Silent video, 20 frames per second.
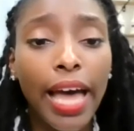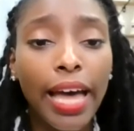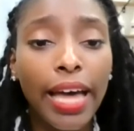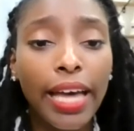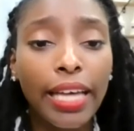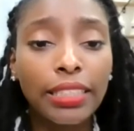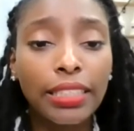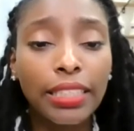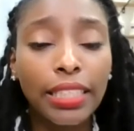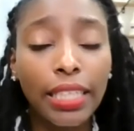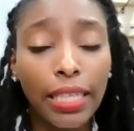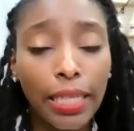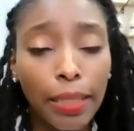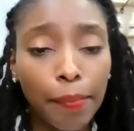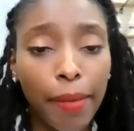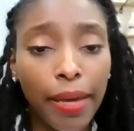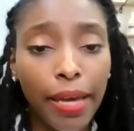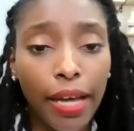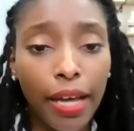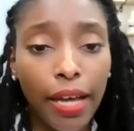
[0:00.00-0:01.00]
as
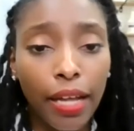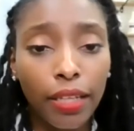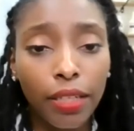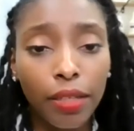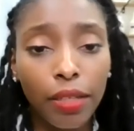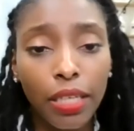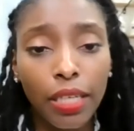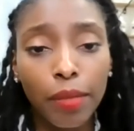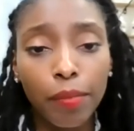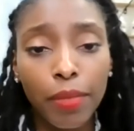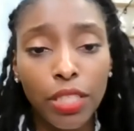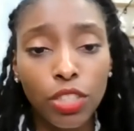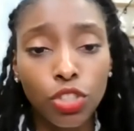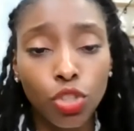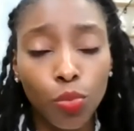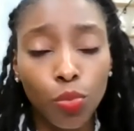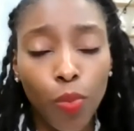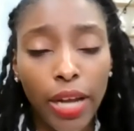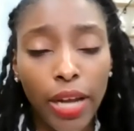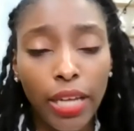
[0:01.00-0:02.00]
emailing me
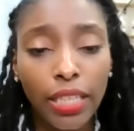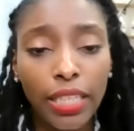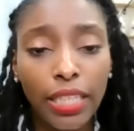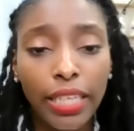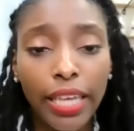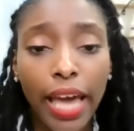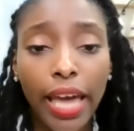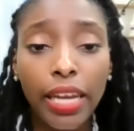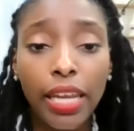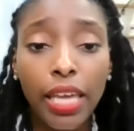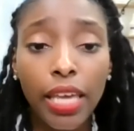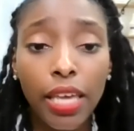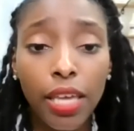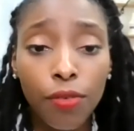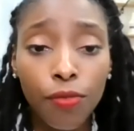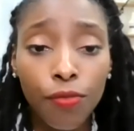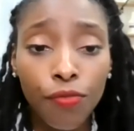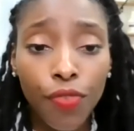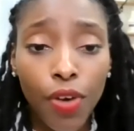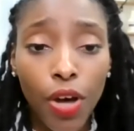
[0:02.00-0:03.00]
directly at
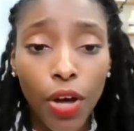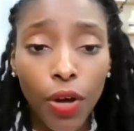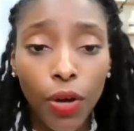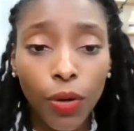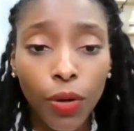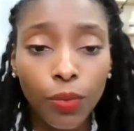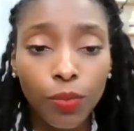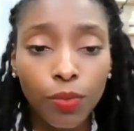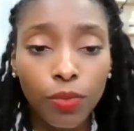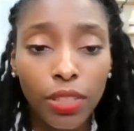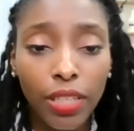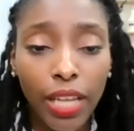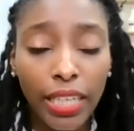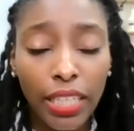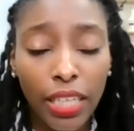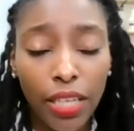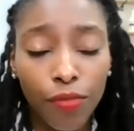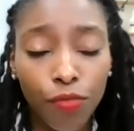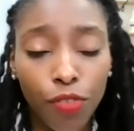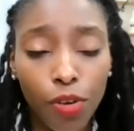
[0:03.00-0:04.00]
info,
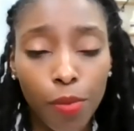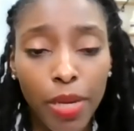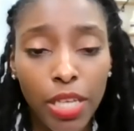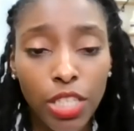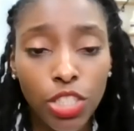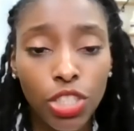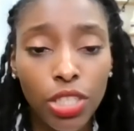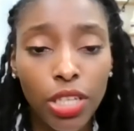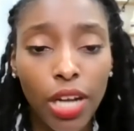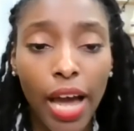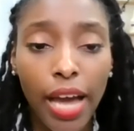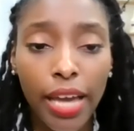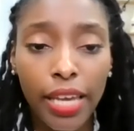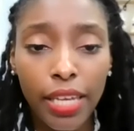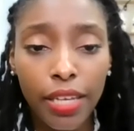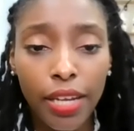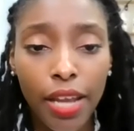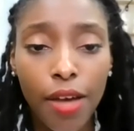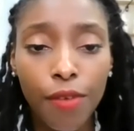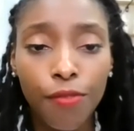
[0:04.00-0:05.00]
like information,
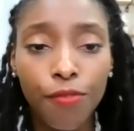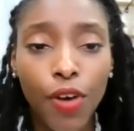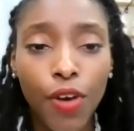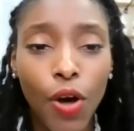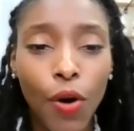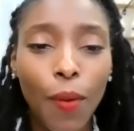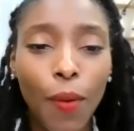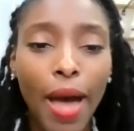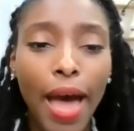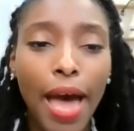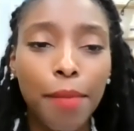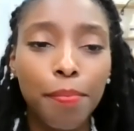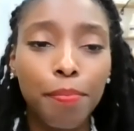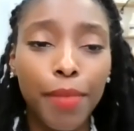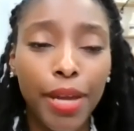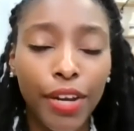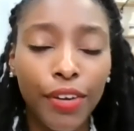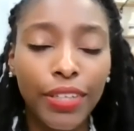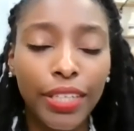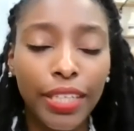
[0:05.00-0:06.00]
info at
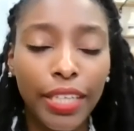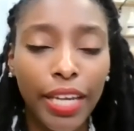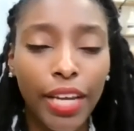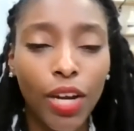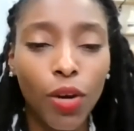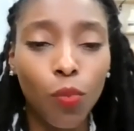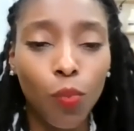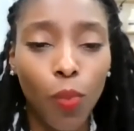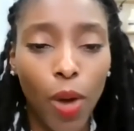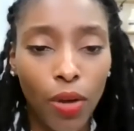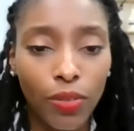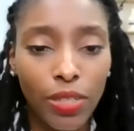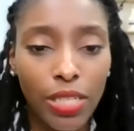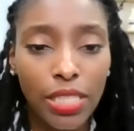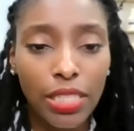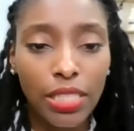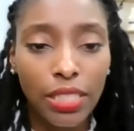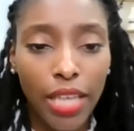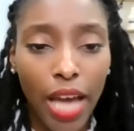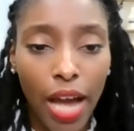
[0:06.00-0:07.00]

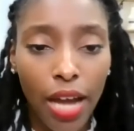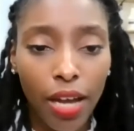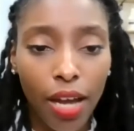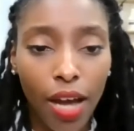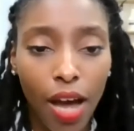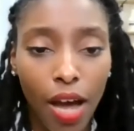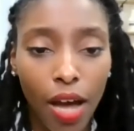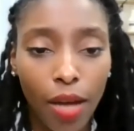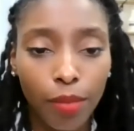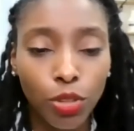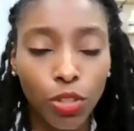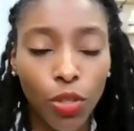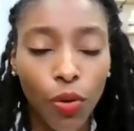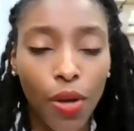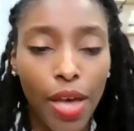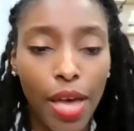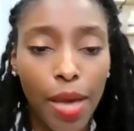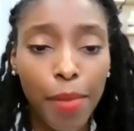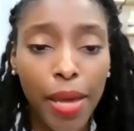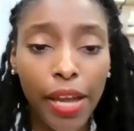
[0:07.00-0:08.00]
MariCareWellness.com. So
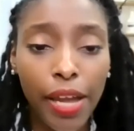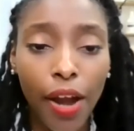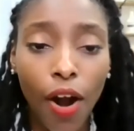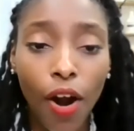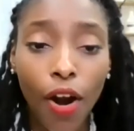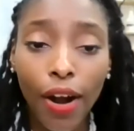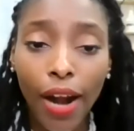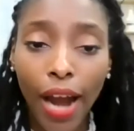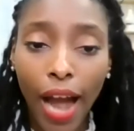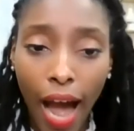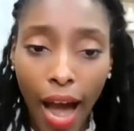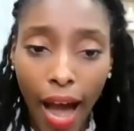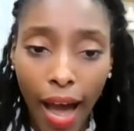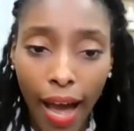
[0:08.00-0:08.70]
MariCare